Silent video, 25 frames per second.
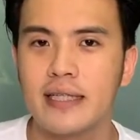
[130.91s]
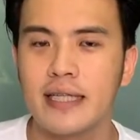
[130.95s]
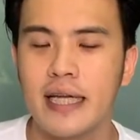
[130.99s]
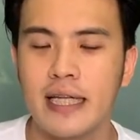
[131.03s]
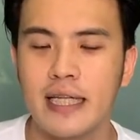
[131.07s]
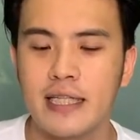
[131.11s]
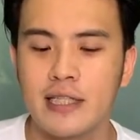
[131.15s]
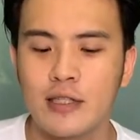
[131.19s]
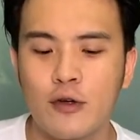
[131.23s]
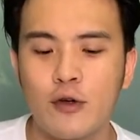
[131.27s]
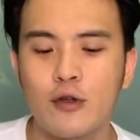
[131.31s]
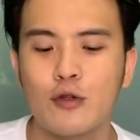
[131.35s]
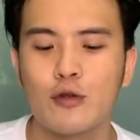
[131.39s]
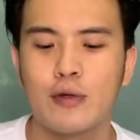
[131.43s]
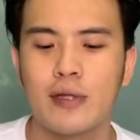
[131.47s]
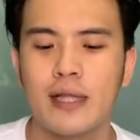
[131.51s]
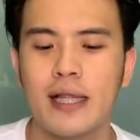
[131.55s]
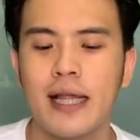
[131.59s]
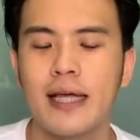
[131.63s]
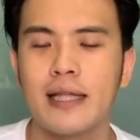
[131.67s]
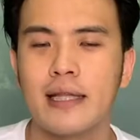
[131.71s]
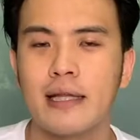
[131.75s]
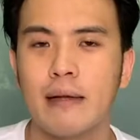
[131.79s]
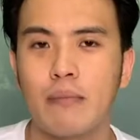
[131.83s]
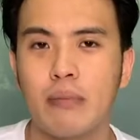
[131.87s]
and it's good to
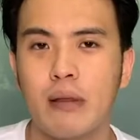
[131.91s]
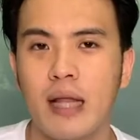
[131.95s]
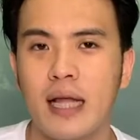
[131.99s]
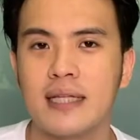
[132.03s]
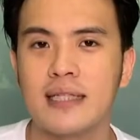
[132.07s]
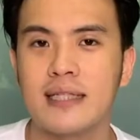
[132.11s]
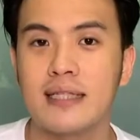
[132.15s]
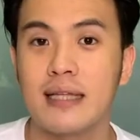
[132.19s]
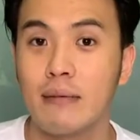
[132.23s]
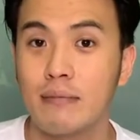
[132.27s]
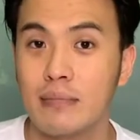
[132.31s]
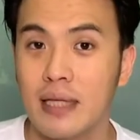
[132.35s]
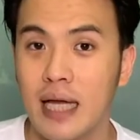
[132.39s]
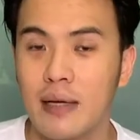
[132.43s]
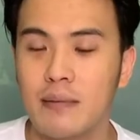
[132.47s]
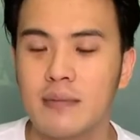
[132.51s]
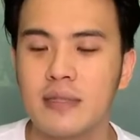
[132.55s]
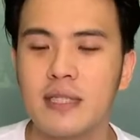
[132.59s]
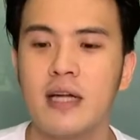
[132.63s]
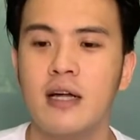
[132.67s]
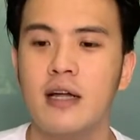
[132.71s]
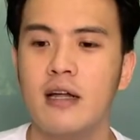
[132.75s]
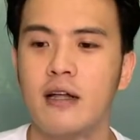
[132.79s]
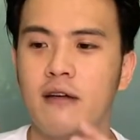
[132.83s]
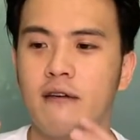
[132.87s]
let the plants sometimes
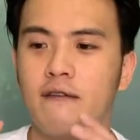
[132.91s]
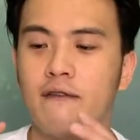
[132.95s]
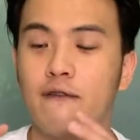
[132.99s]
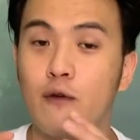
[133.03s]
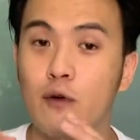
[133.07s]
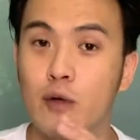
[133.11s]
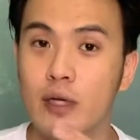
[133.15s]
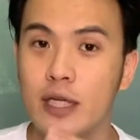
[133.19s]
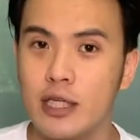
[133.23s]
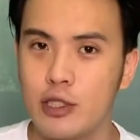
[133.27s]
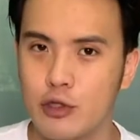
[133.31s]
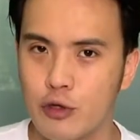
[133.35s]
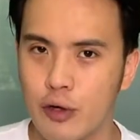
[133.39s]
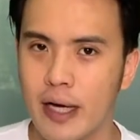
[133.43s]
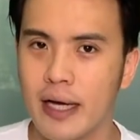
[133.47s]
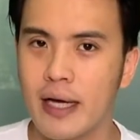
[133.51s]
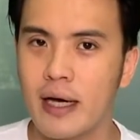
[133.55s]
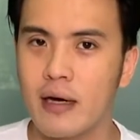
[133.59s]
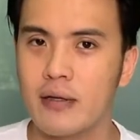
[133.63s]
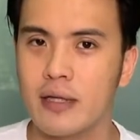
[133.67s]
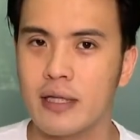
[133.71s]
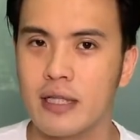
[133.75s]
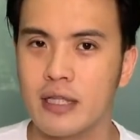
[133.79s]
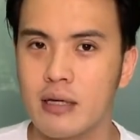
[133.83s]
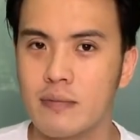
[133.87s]
fully dry
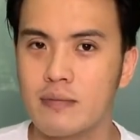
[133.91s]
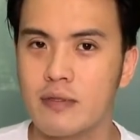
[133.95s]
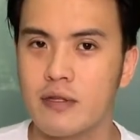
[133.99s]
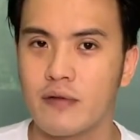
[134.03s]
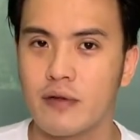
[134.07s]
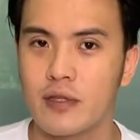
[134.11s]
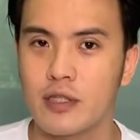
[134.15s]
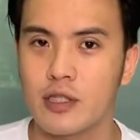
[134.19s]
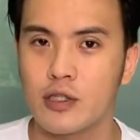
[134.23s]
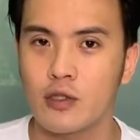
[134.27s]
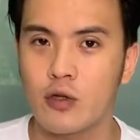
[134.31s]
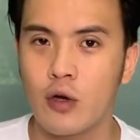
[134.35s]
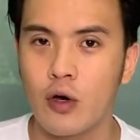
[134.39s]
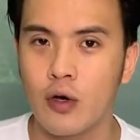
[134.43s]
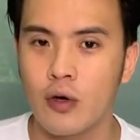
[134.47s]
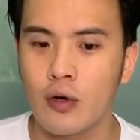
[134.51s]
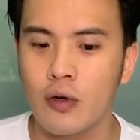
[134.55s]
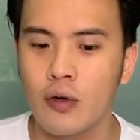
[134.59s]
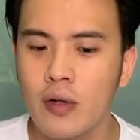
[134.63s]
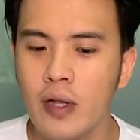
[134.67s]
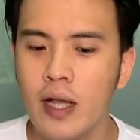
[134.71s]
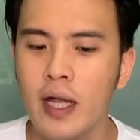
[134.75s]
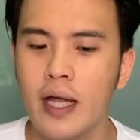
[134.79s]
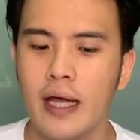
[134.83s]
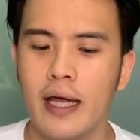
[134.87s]
out in terms of the
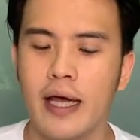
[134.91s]
soil,